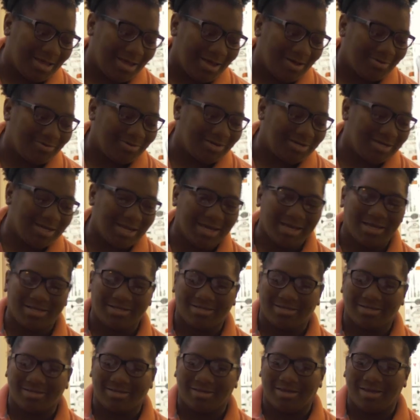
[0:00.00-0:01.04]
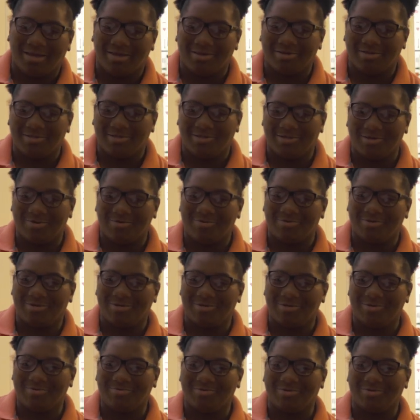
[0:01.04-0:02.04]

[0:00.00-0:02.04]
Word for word: All the dancing kind of showed that you